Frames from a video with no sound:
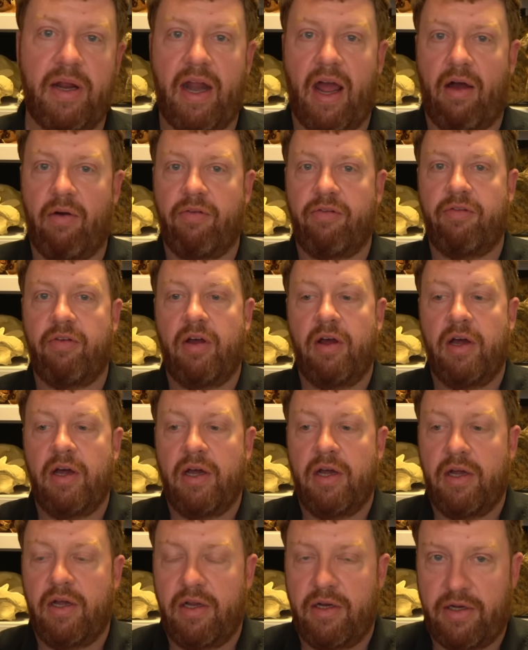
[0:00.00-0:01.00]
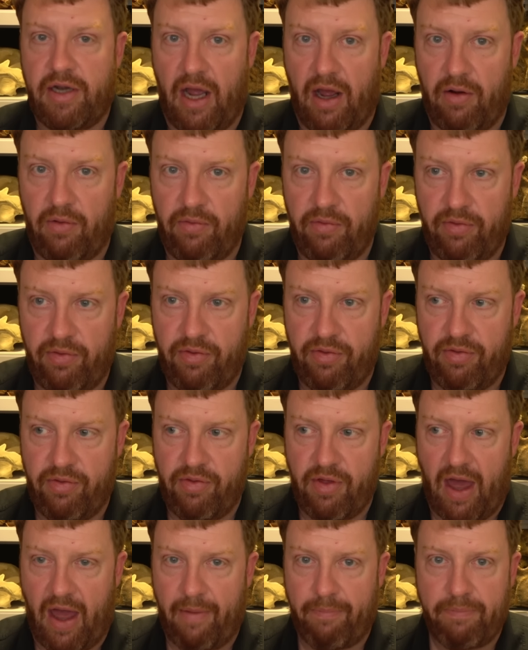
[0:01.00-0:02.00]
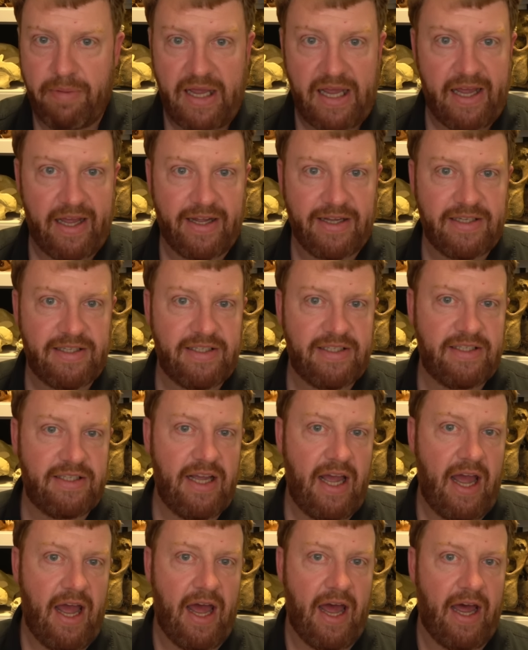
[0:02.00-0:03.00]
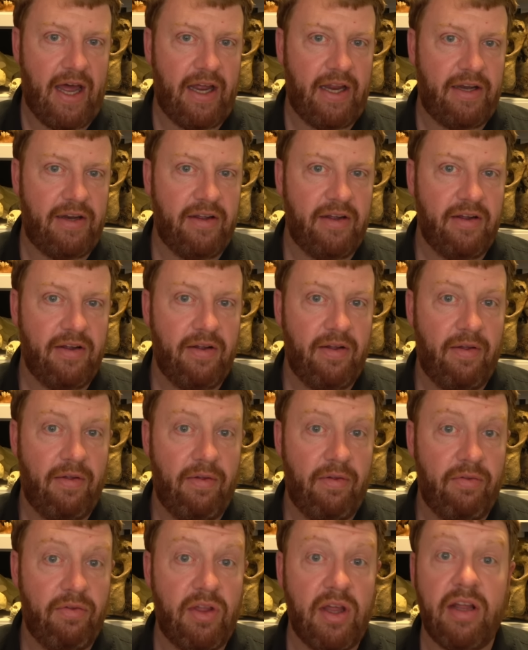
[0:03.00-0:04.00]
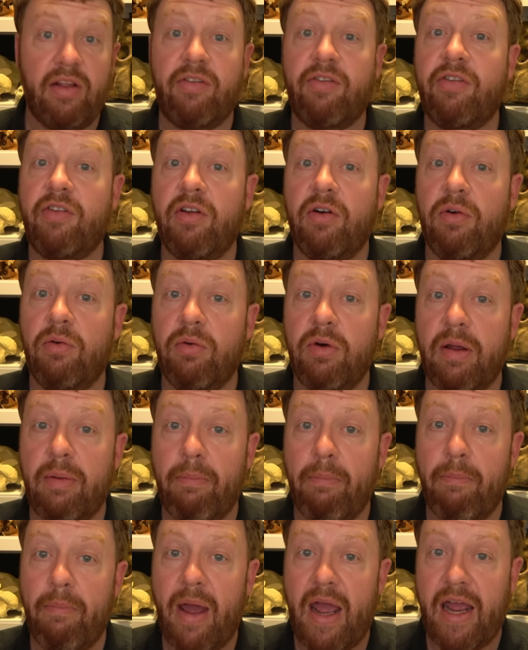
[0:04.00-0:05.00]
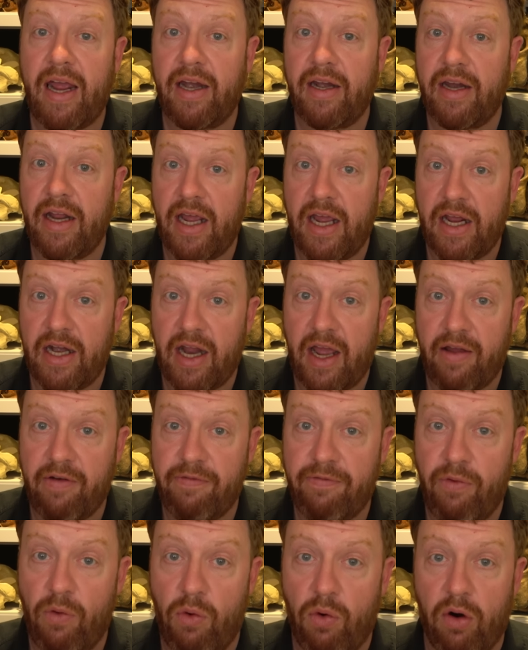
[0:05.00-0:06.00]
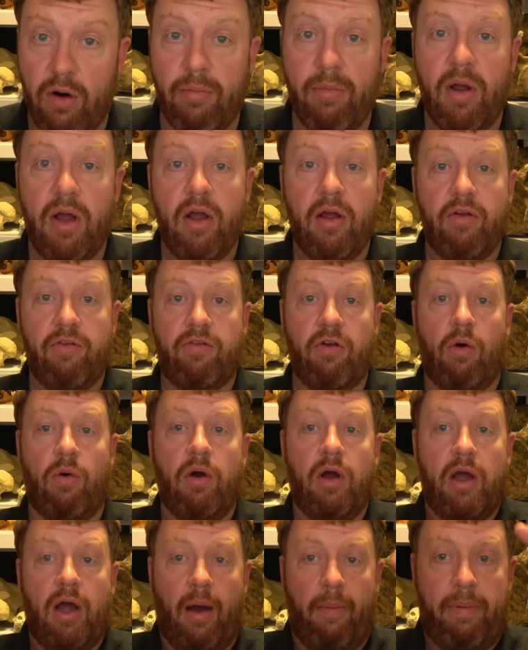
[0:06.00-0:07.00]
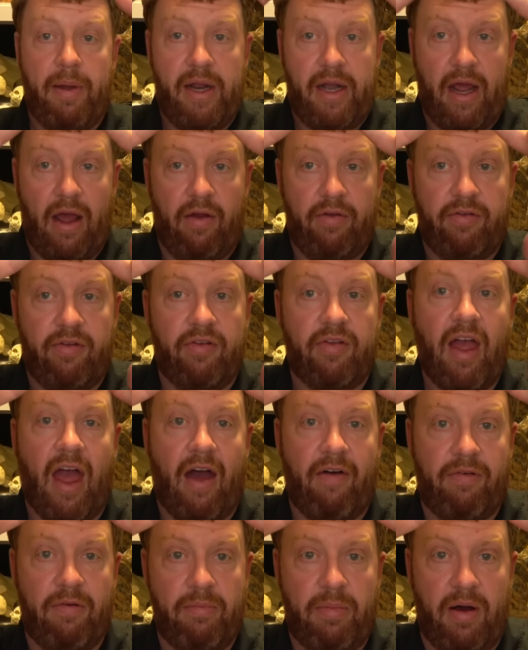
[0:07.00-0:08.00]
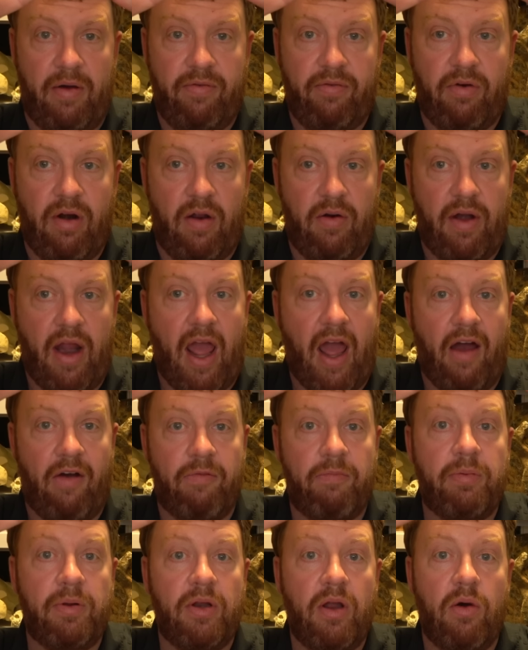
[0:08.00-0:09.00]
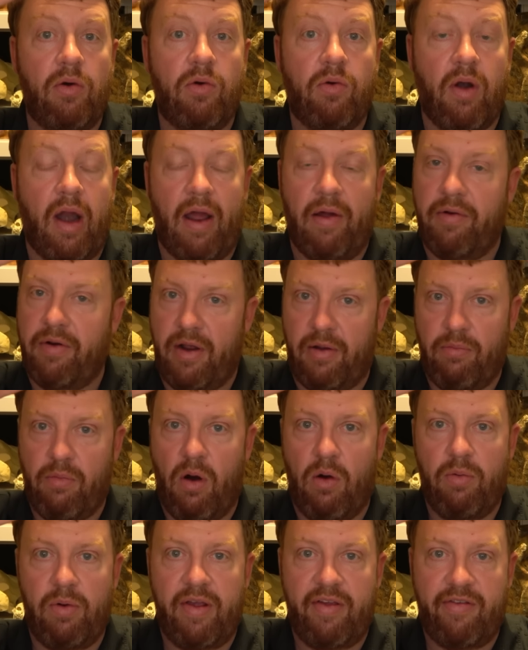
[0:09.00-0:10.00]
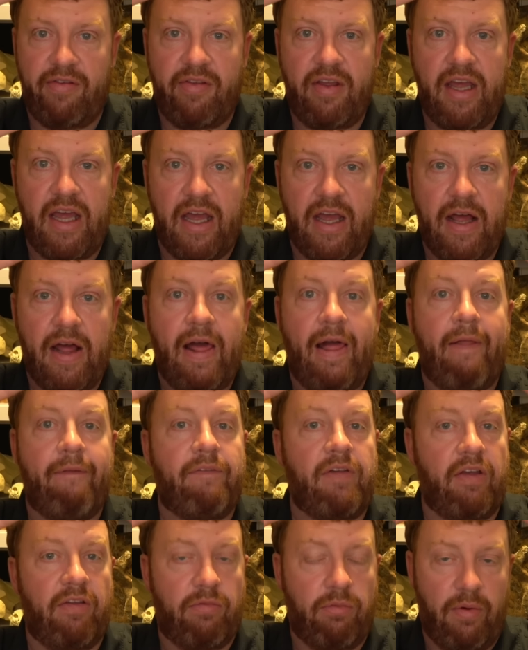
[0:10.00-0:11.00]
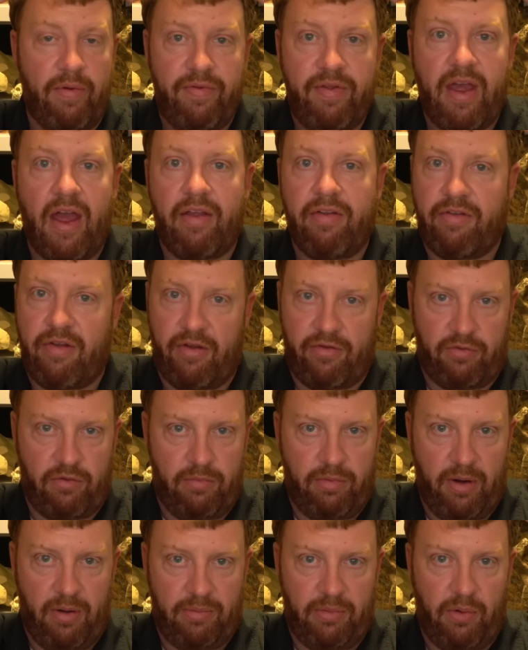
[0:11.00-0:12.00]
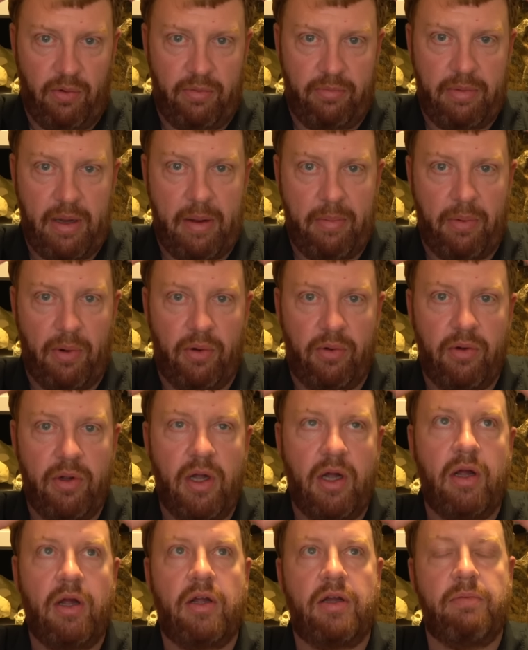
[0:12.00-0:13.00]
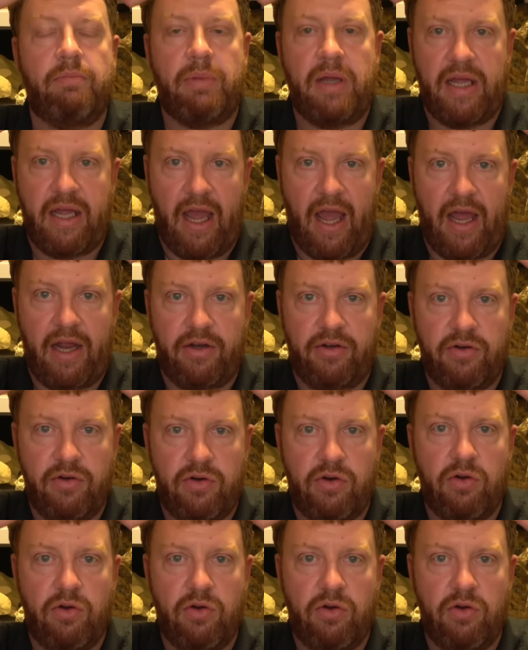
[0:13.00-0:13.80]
pit house. Now, that being said, it still remained in a form. So a pit house is half above ground, half below ground, and what we see is when the ancestral Puebloan people began to